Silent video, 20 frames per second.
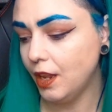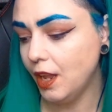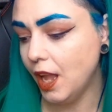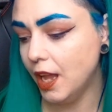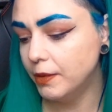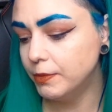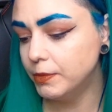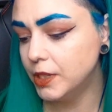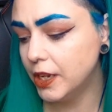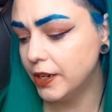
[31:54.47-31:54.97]

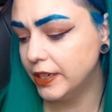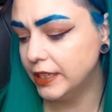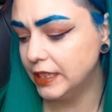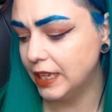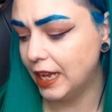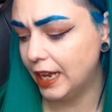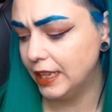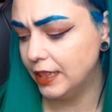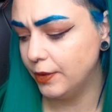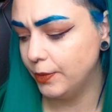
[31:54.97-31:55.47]
I'm so
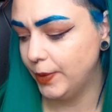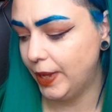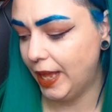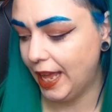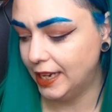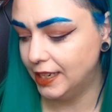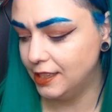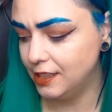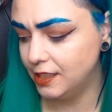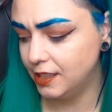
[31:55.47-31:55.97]
excited that we
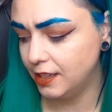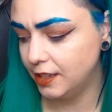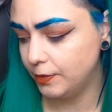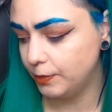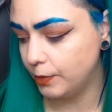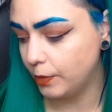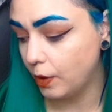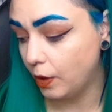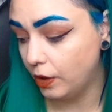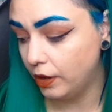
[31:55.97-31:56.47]
get to see
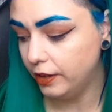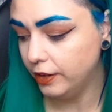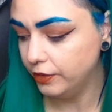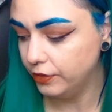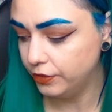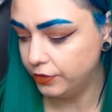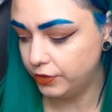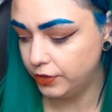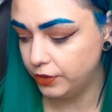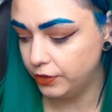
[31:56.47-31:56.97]
more
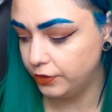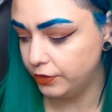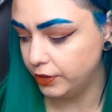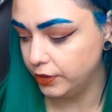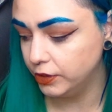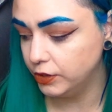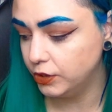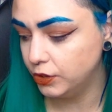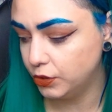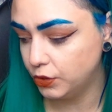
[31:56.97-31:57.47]
of
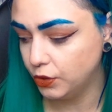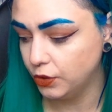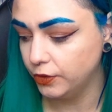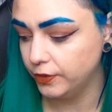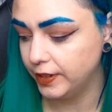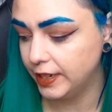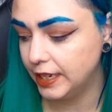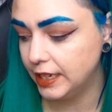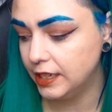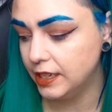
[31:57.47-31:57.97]
Naru's
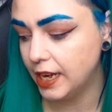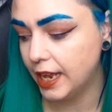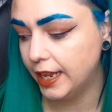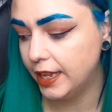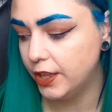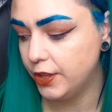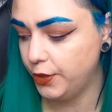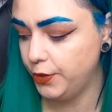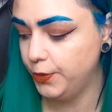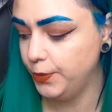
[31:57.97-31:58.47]
story and like
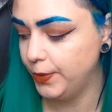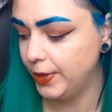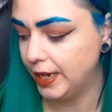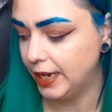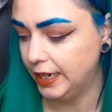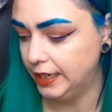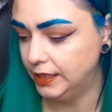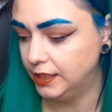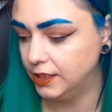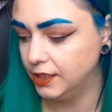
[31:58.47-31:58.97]
who he
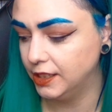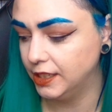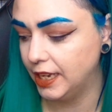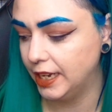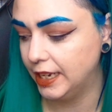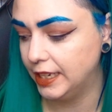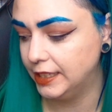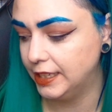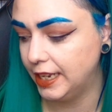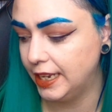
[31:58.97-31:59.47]
is, because
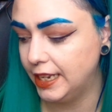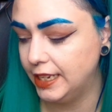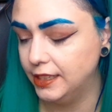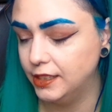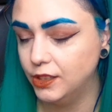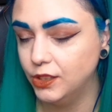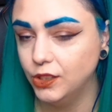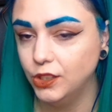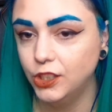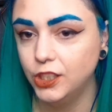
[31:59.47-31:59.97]
like I said, he's
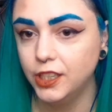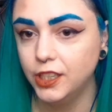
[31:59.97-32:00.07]
such